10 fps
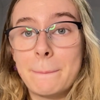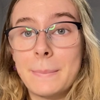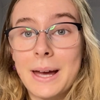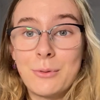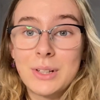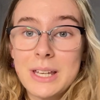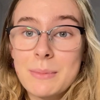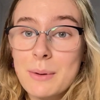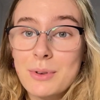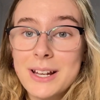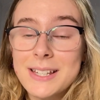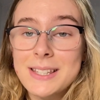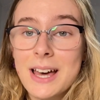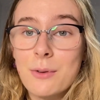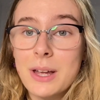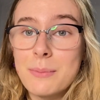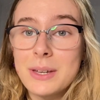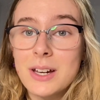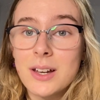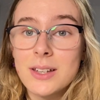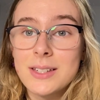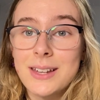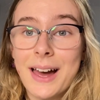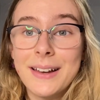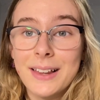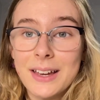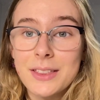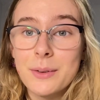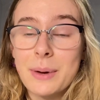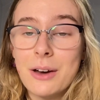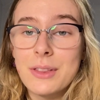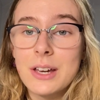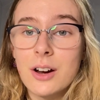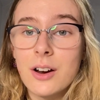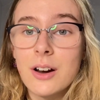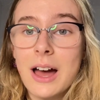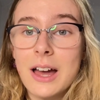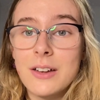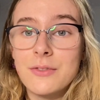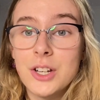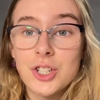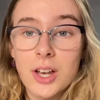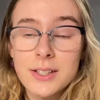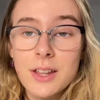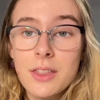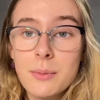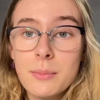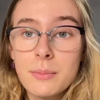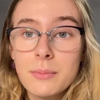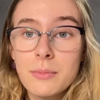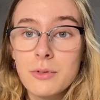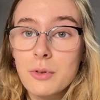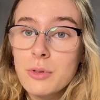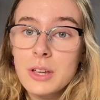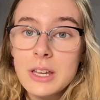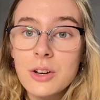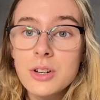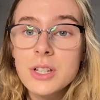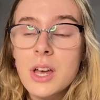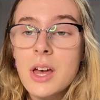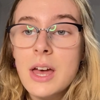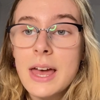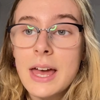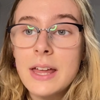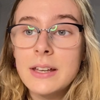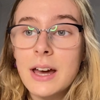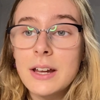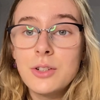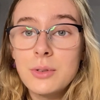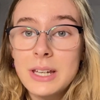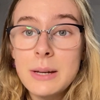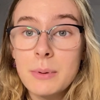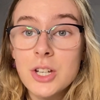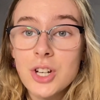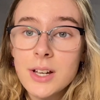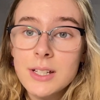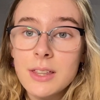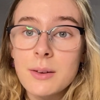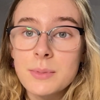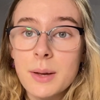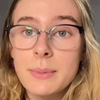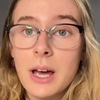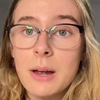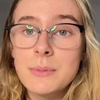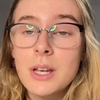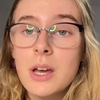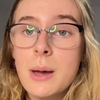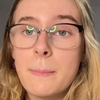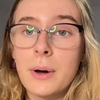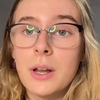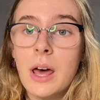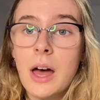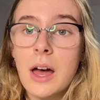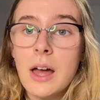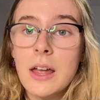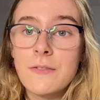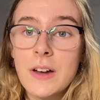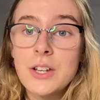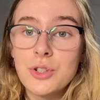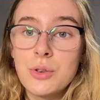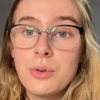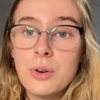I will keep my prices that way because I like them how they are. I've adjusted them through the years, and I do keep adjusting them sometimes, but if I do